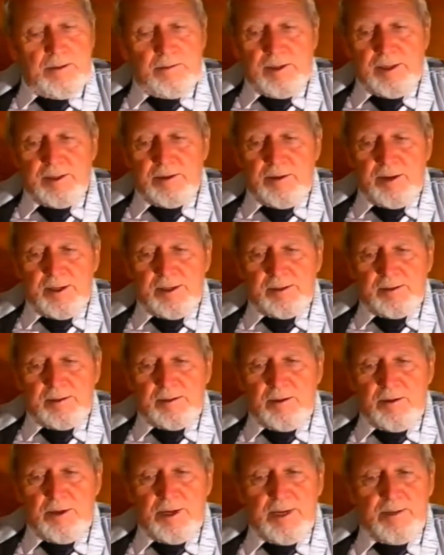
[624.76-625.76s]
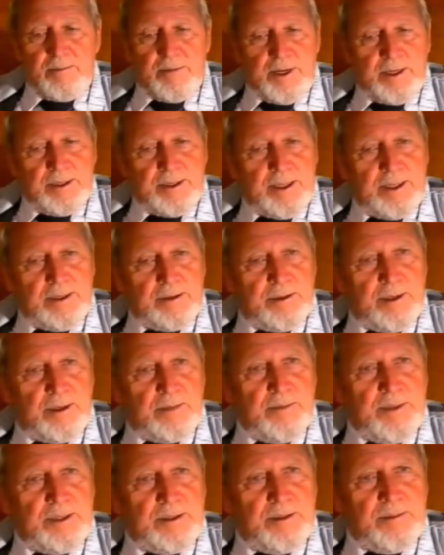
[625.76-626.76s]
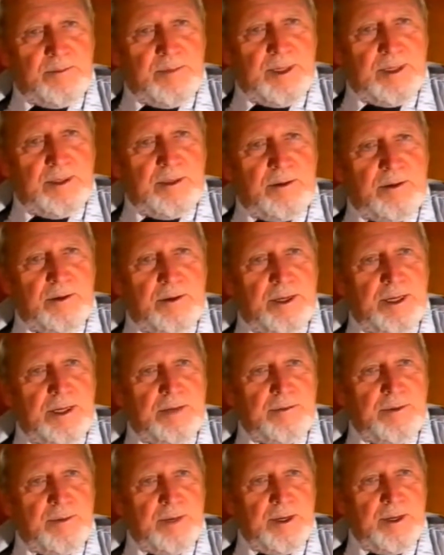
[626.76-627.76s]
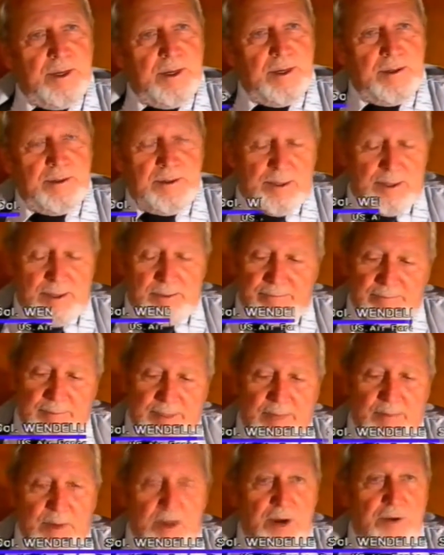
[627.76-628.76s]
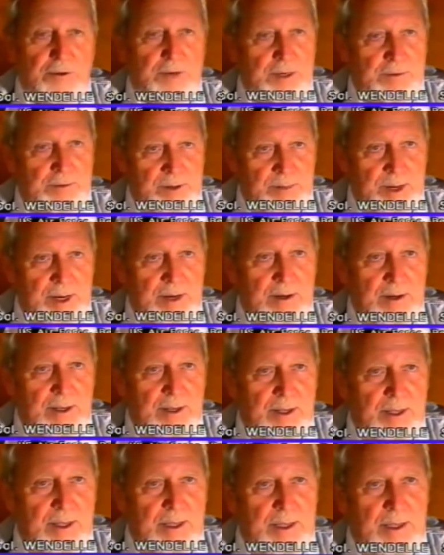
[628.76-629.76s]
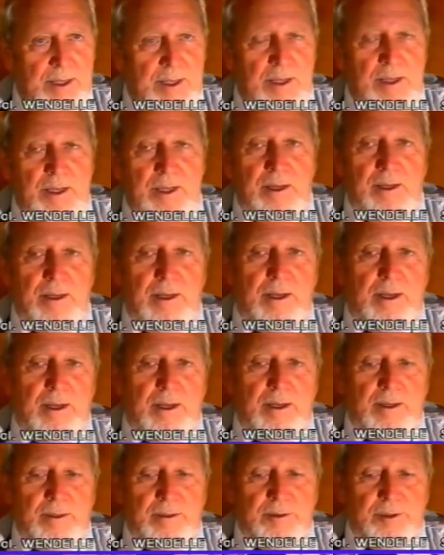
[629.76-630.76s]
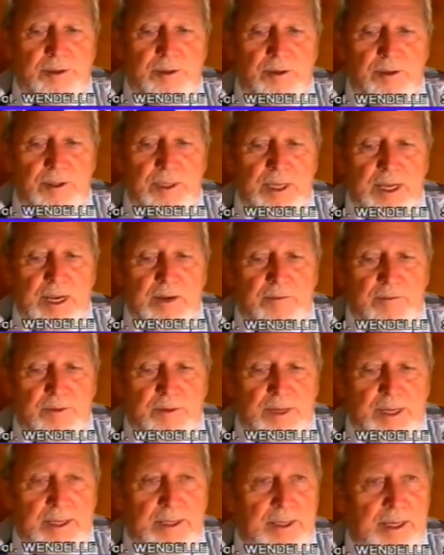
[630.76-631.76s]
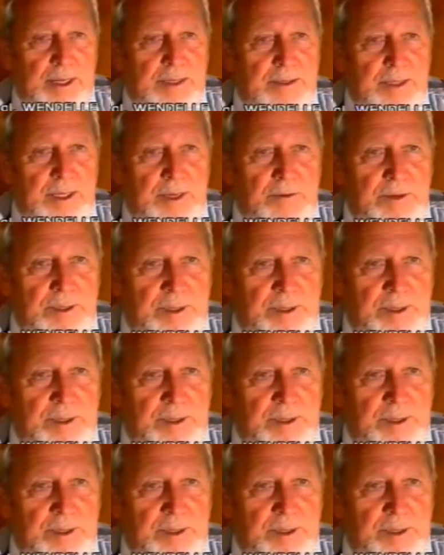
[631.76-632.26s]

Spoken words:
Well, of course, Jorge Martin took me to meet Jorge Rivera, Amaury Rivera, shortly after I got there with